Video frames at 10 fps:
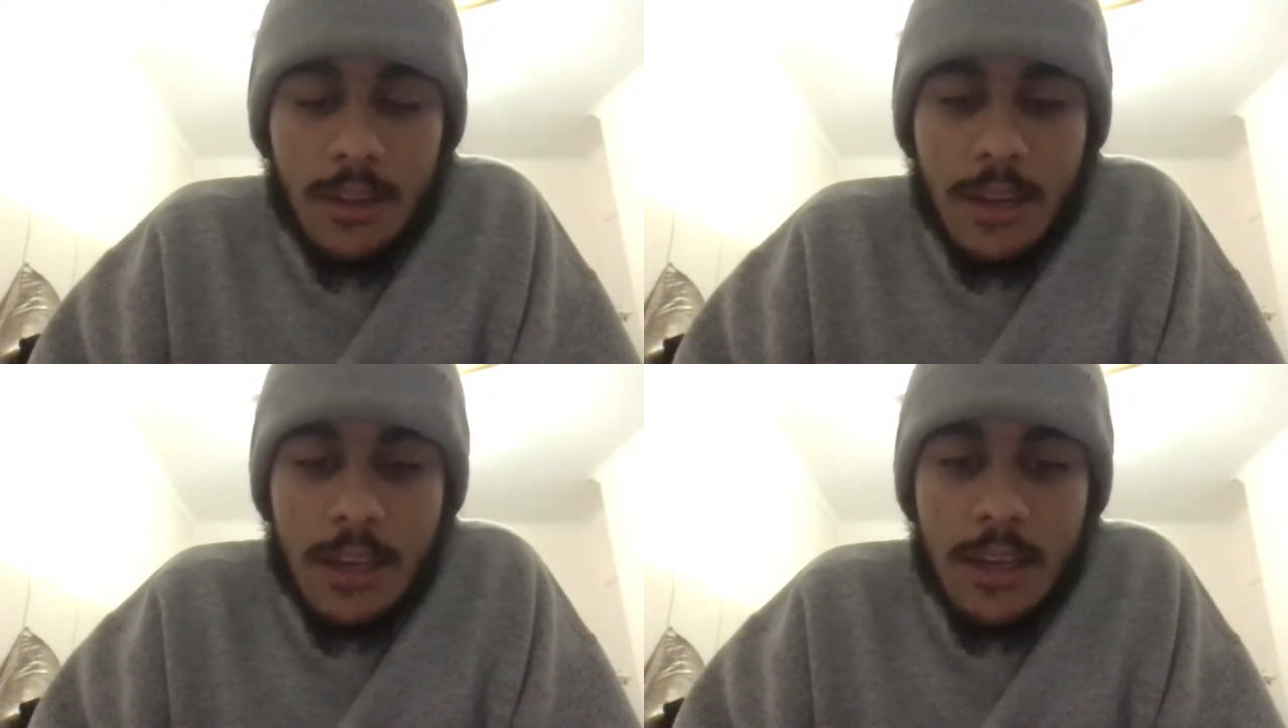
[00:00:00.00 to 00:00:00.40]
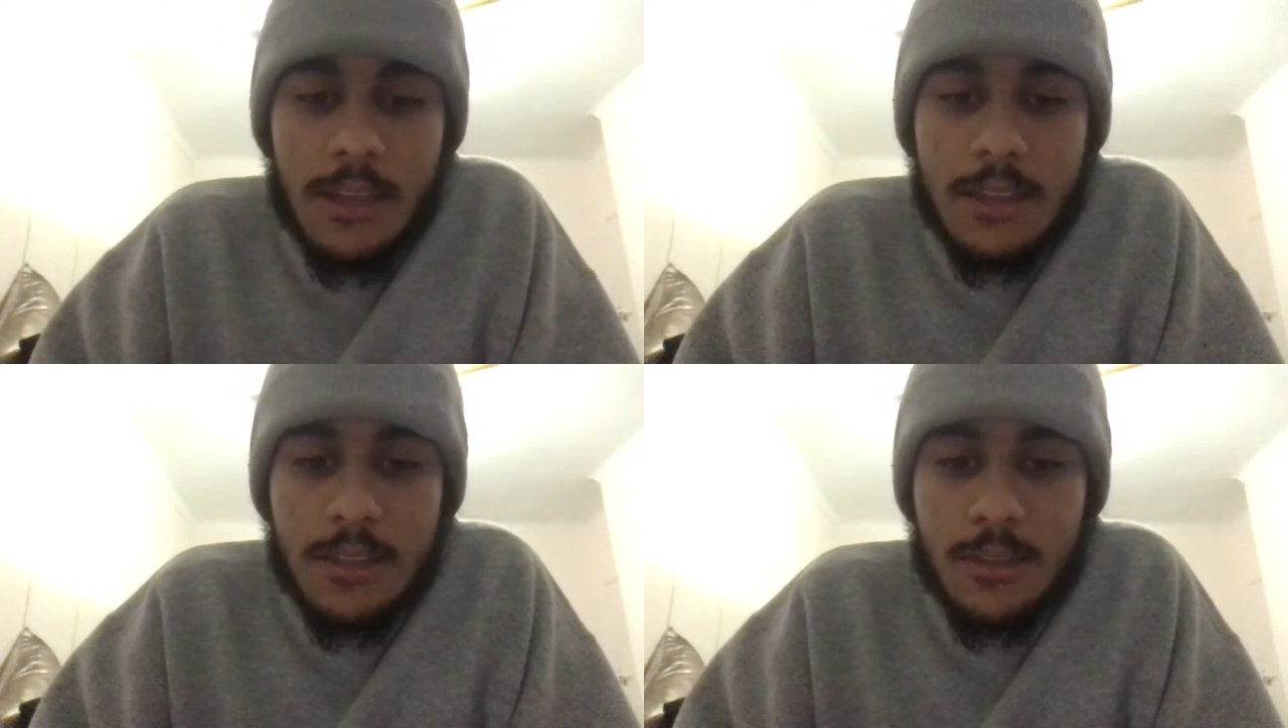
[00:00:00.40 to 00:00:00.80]

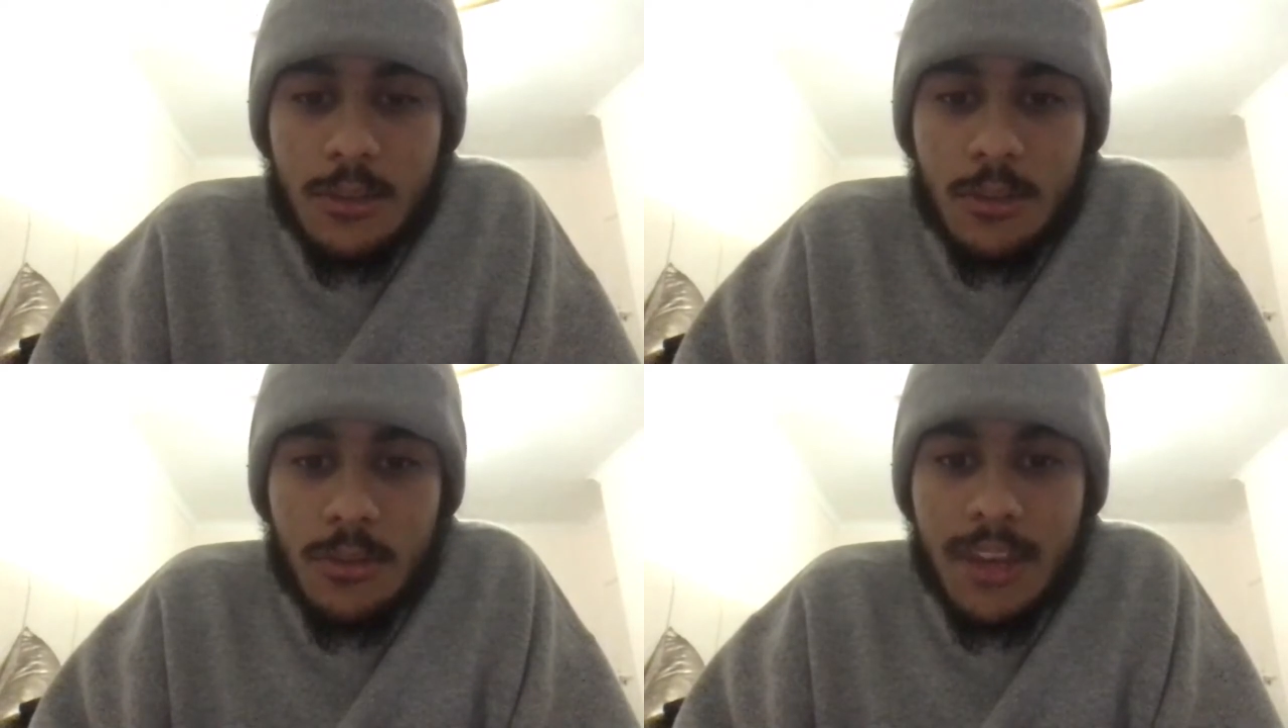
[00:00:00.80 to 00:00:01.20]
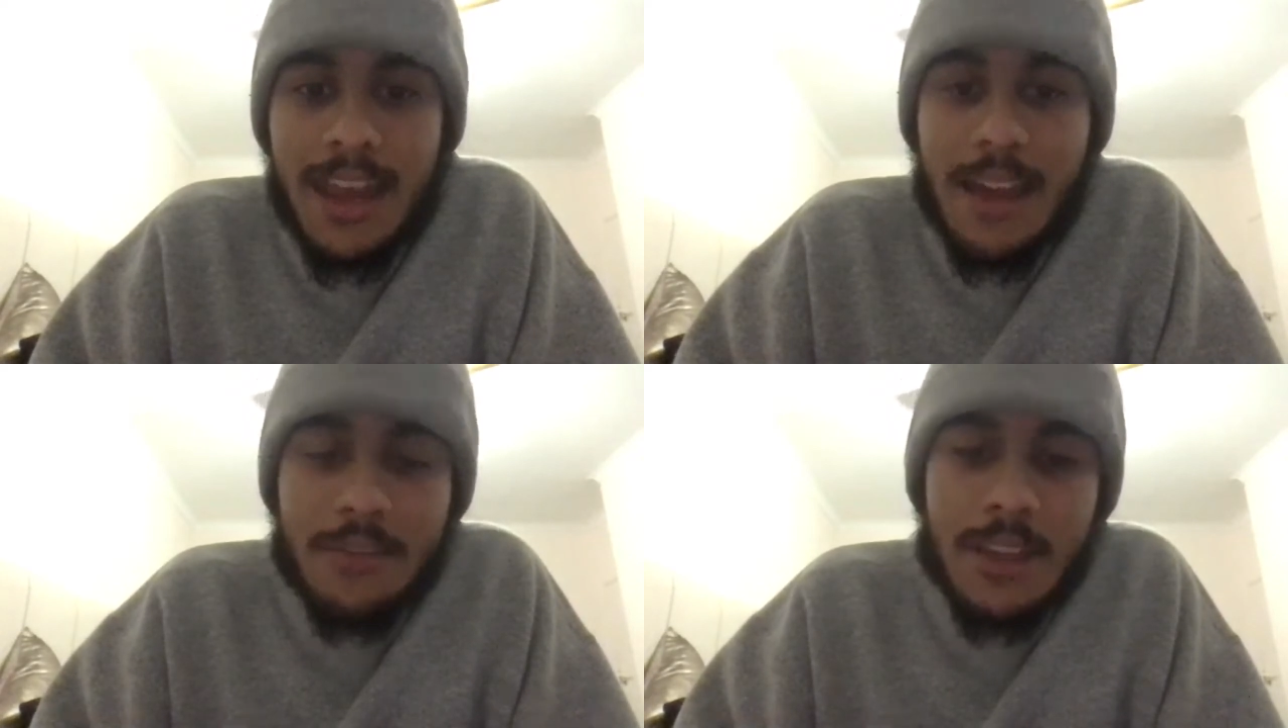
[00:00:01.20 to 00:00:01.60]
and they
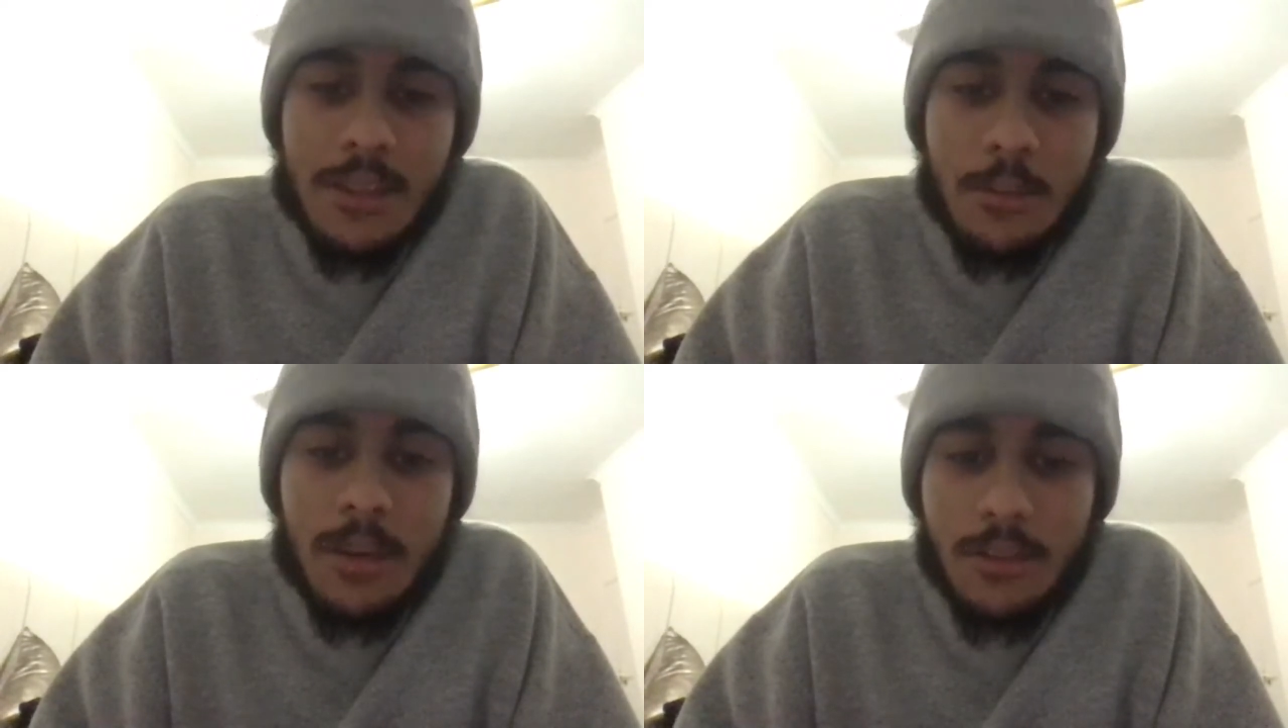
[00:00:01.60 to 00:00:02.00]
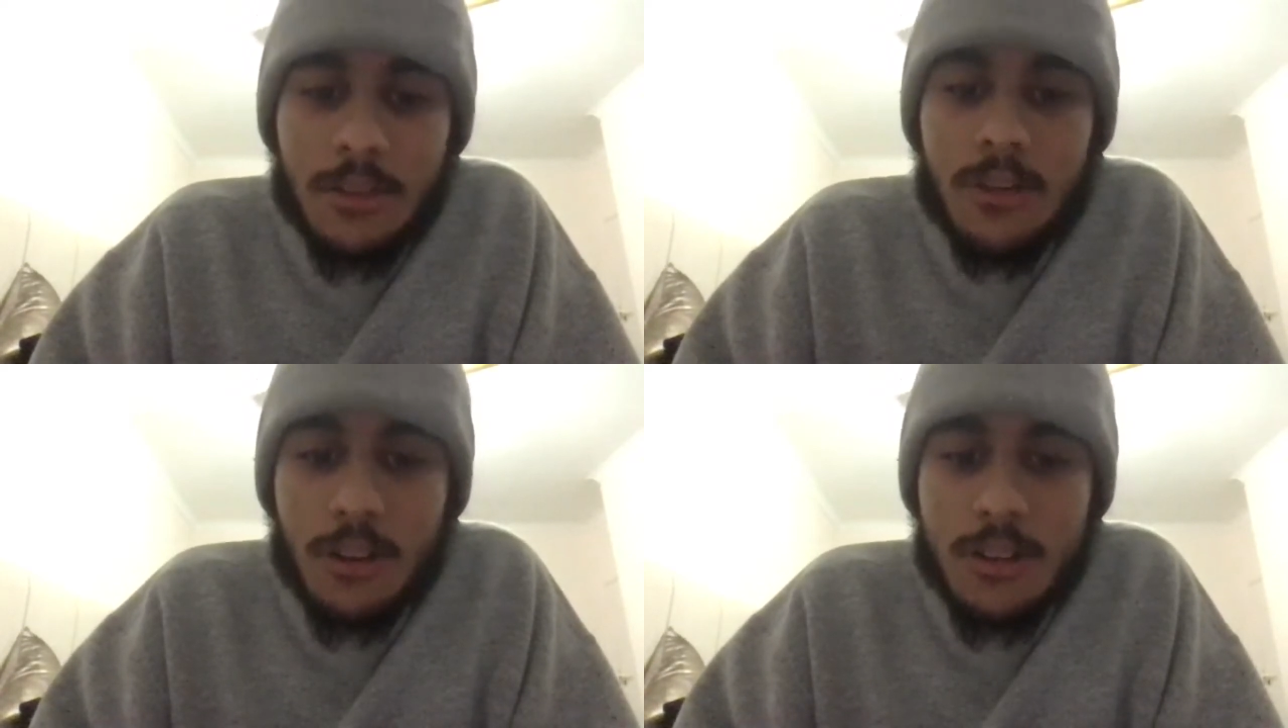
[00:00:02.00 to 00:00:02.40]
have that in the back of
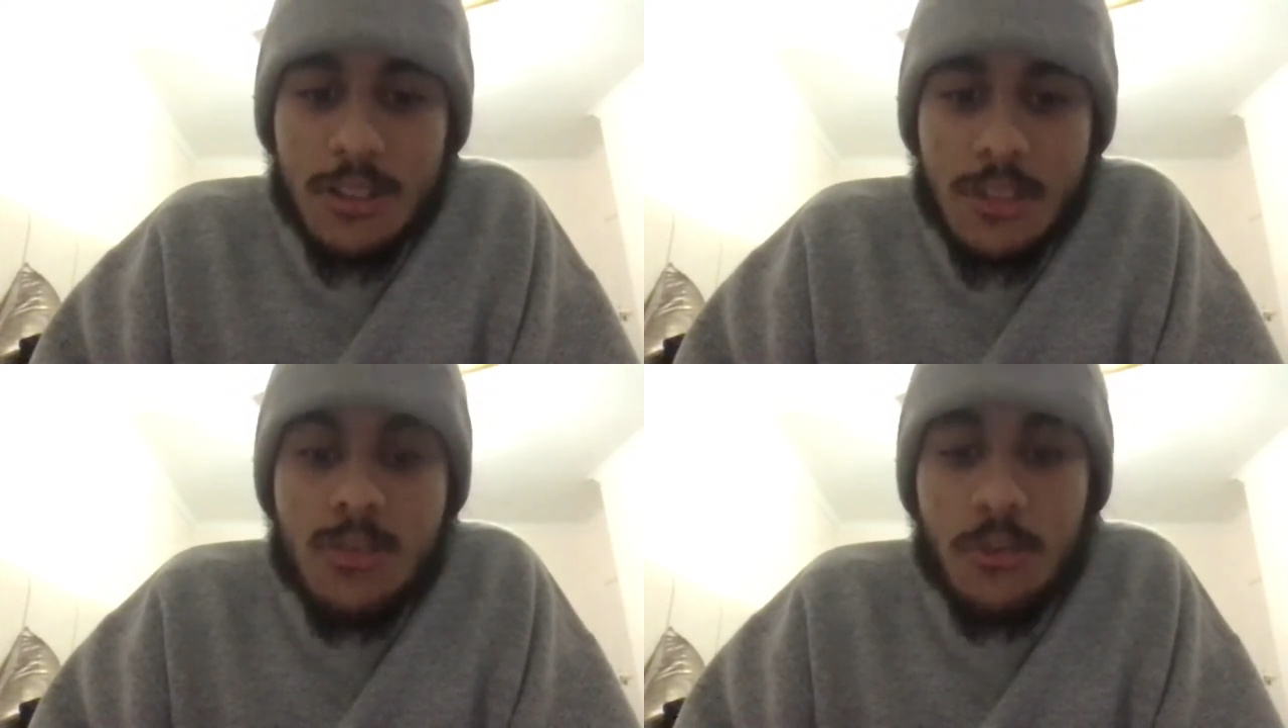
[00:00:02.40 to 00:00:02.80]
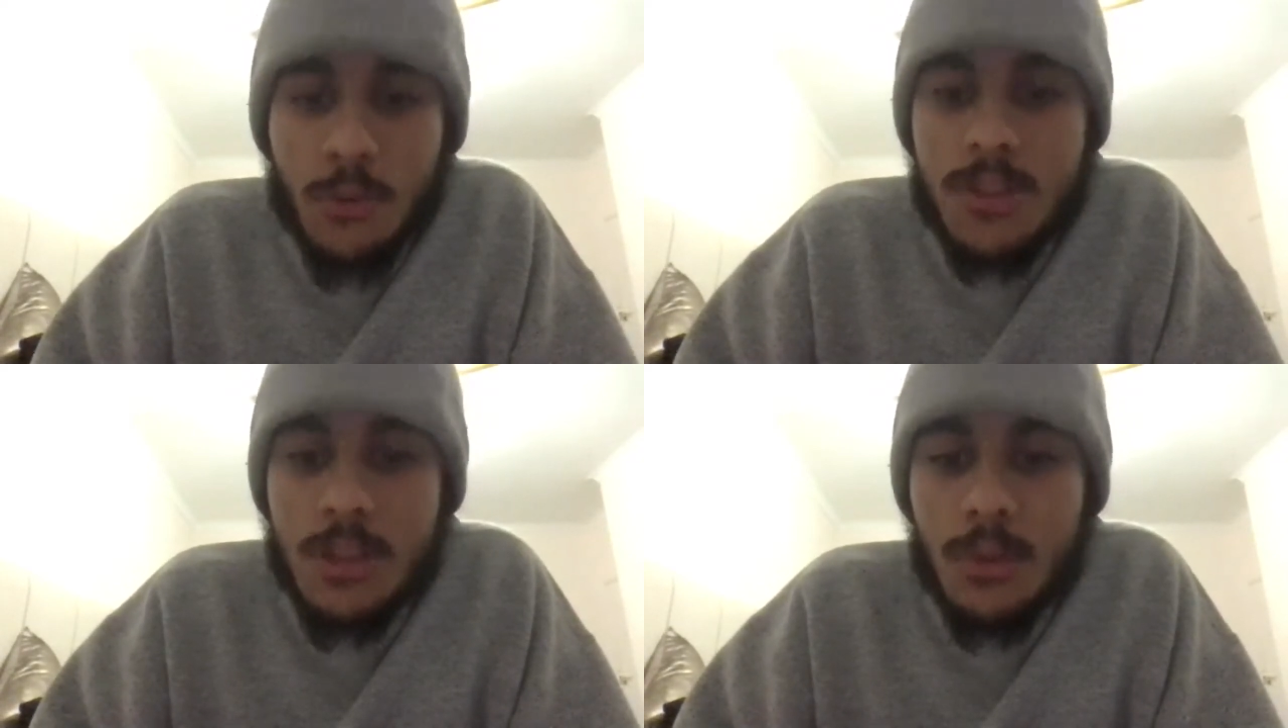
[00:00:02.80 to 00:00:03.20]
their conscience, and so of
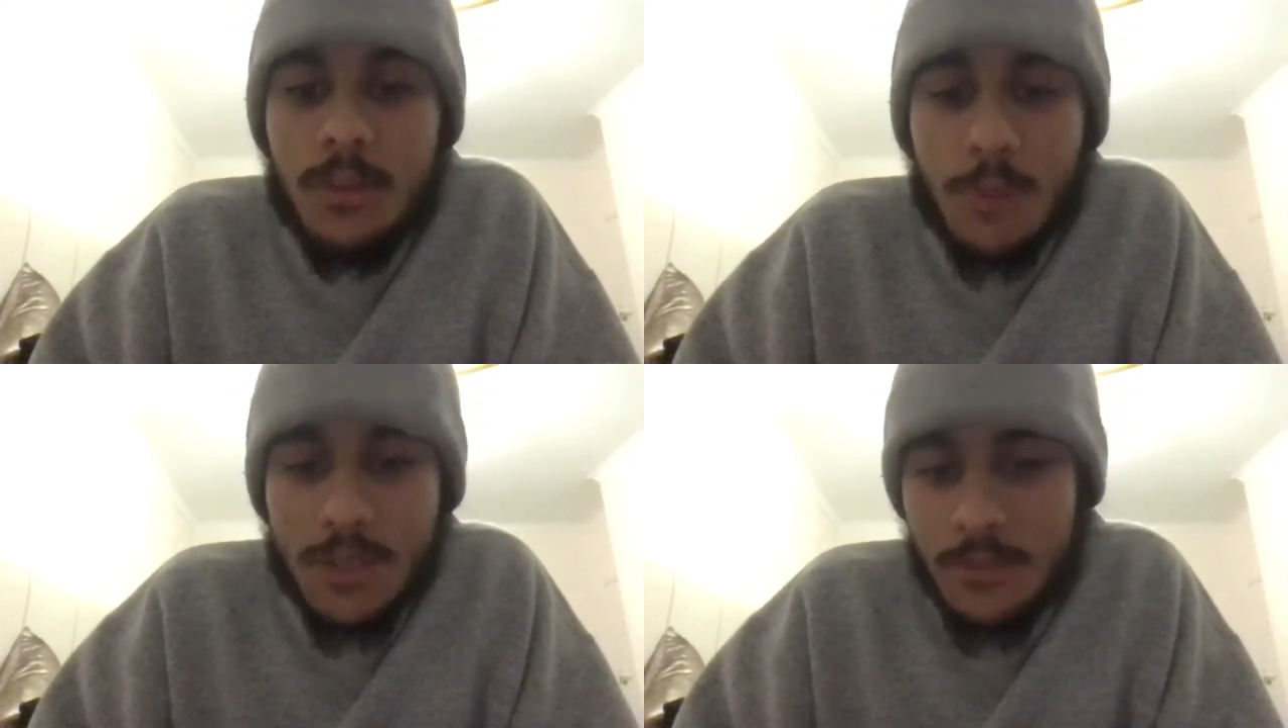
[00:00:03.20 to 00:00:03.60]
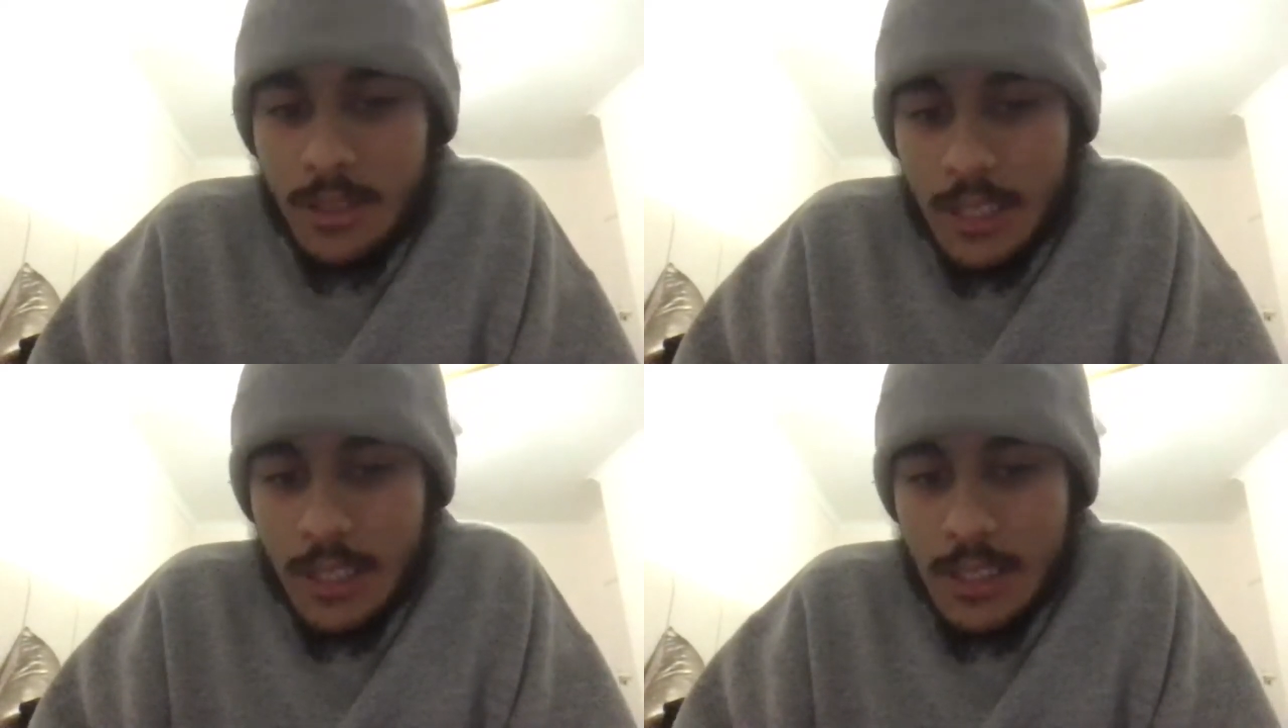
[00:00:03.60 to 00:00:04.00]
course they want the best for
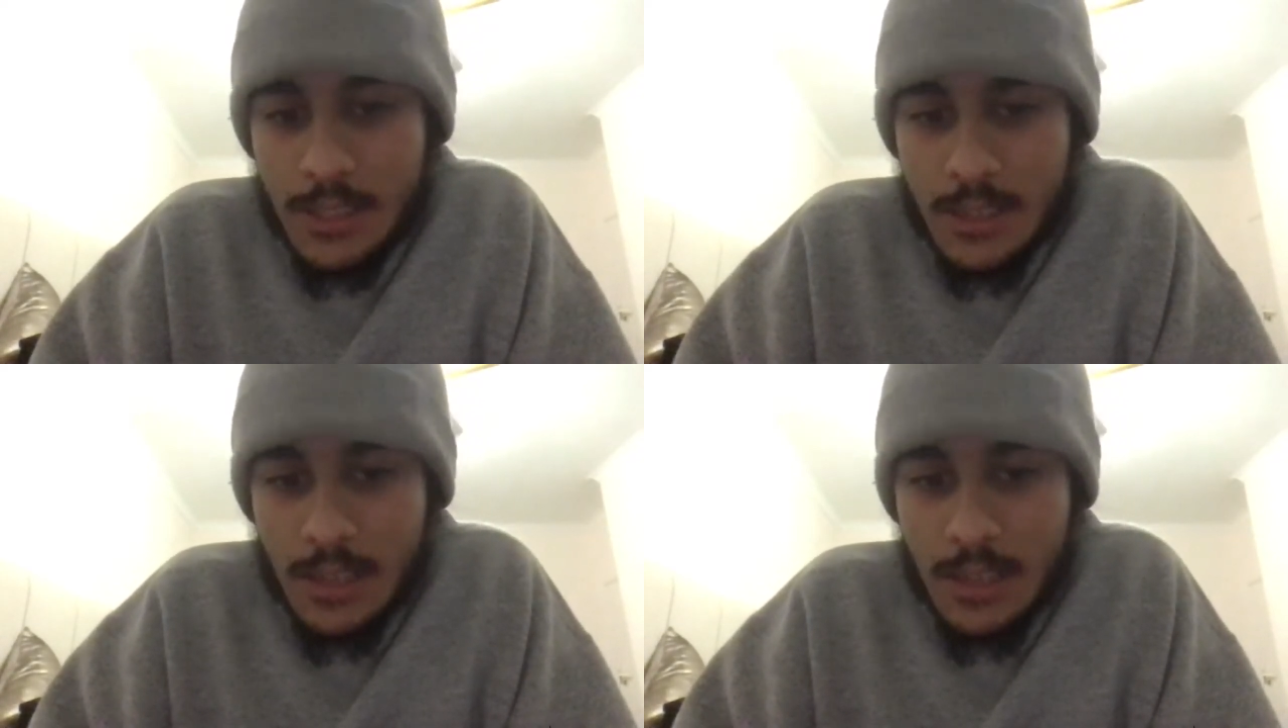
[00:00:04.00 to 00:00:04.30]
their kids.